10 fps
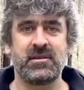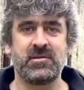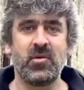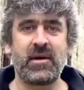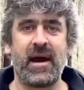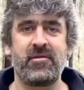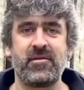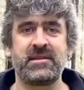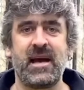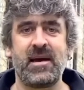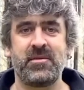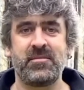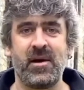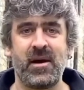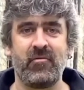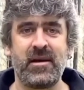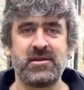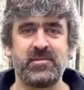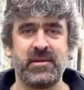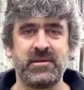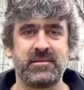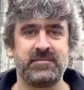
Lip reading: small gatherings happen by arrangement.